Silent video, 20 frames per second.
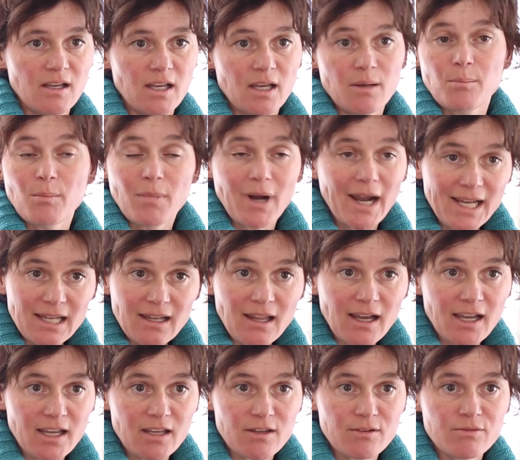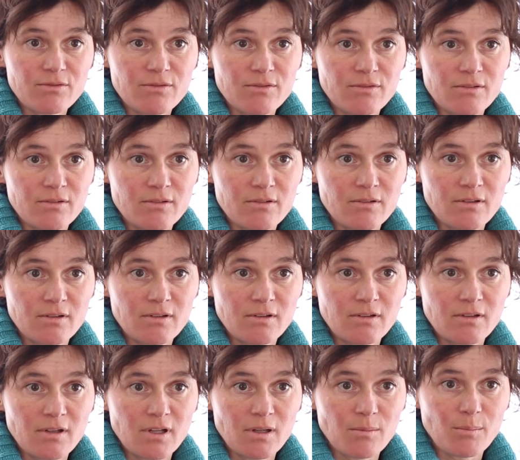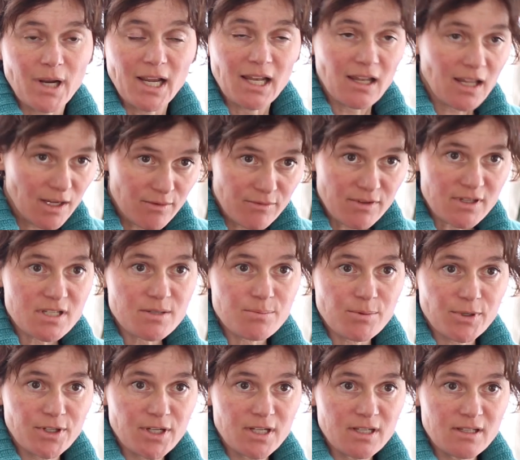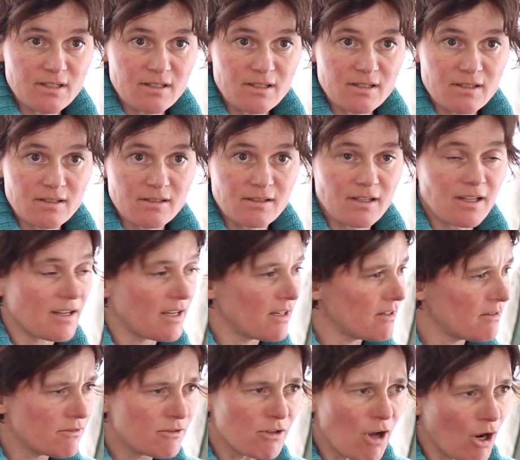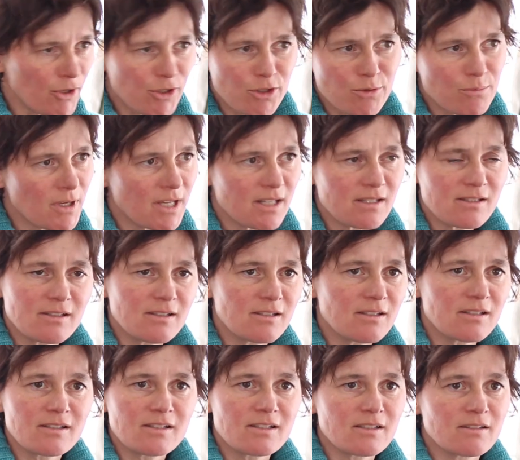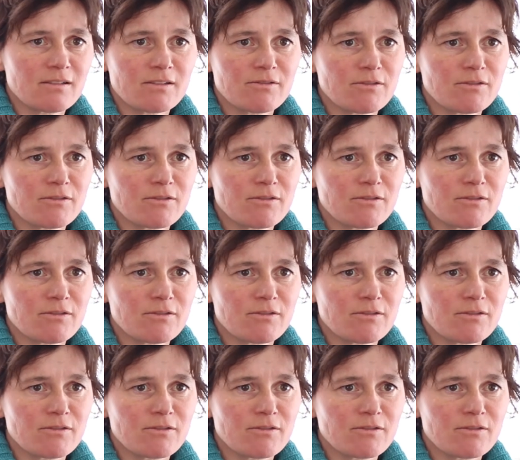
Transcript: And my life experience that I documented until